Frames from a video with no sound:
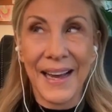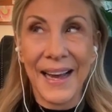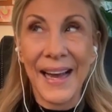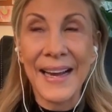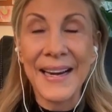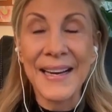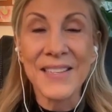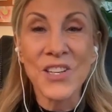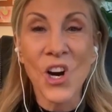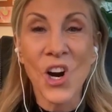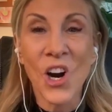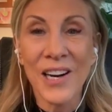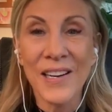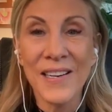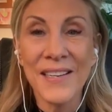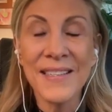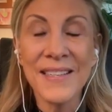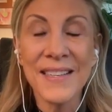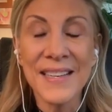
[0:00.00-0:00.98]
And as
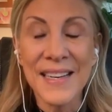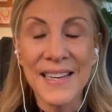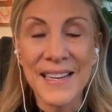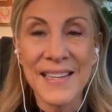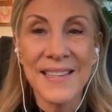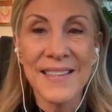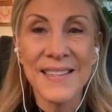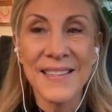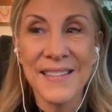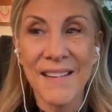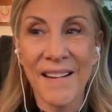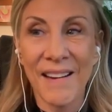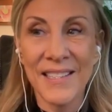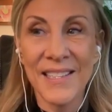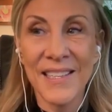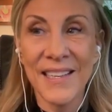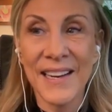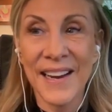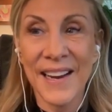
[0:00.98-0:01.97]
hard as it is not
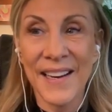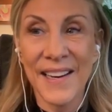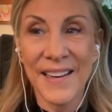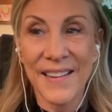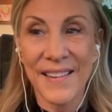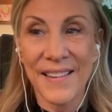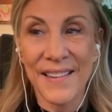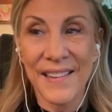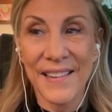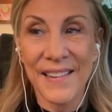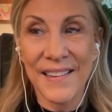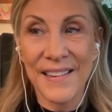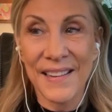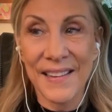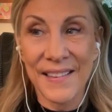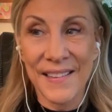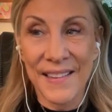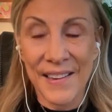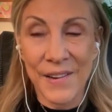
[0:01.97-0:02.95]
to get
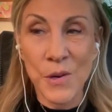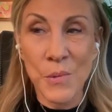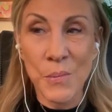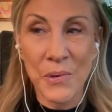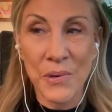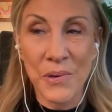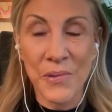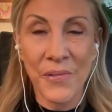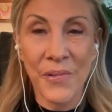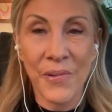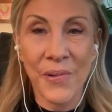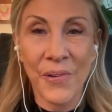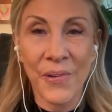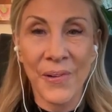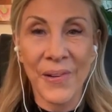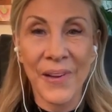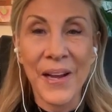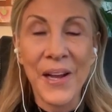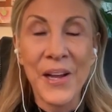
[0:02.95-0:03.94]
their
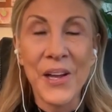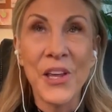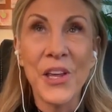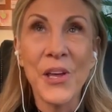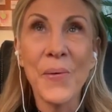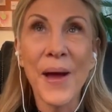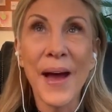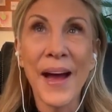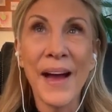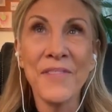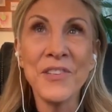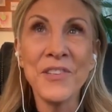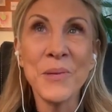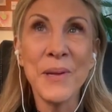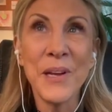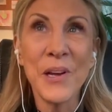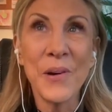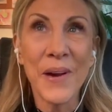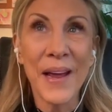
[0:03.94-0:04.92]
approval, you have to
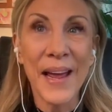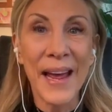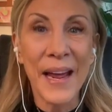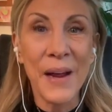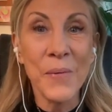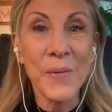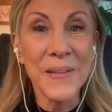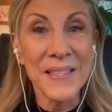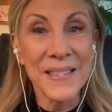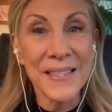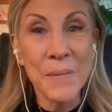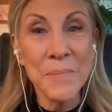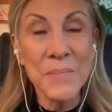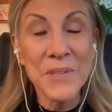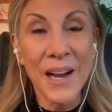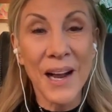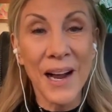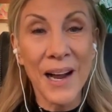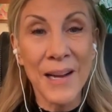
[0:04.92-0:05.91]
be okay with
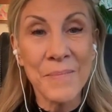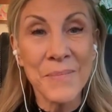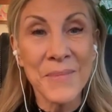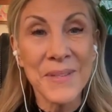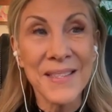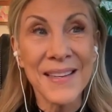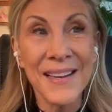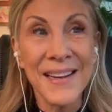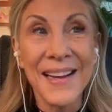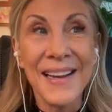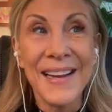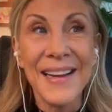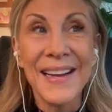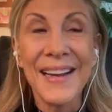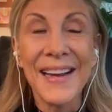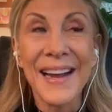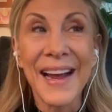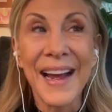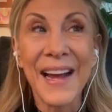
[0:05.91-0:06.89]
sometimes
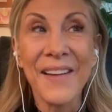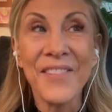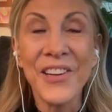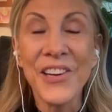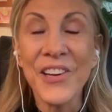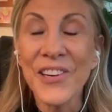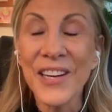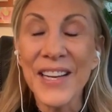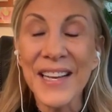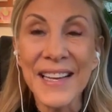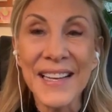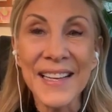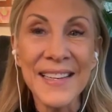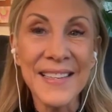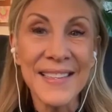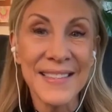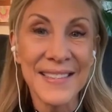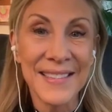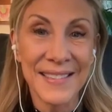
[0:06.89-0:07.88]
having your
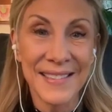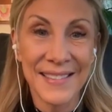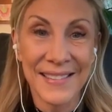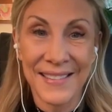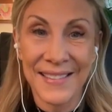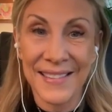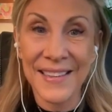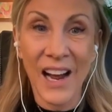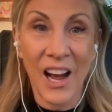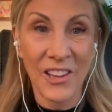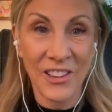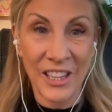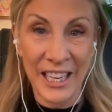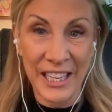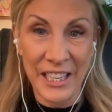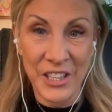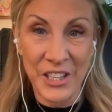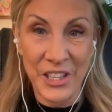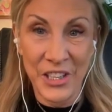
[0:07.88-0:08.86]
kids not
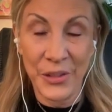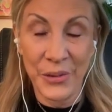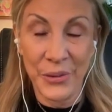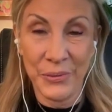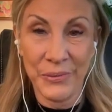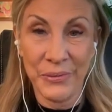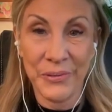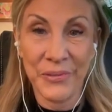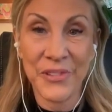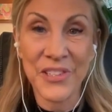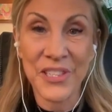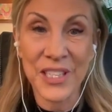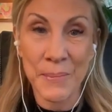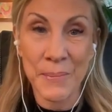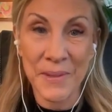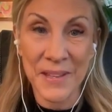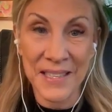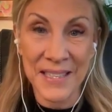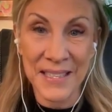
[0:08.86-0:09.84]
like you for some
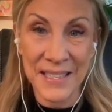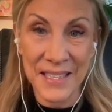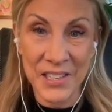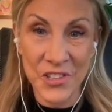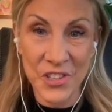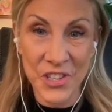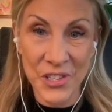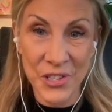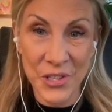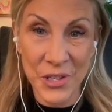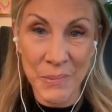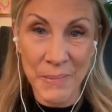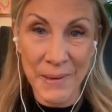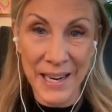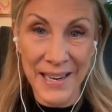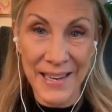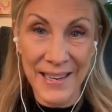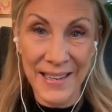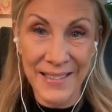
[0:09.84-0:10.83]
of the decisions you're
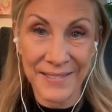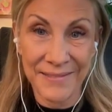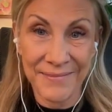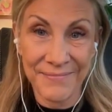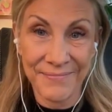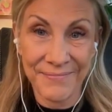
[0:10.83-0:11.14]
making.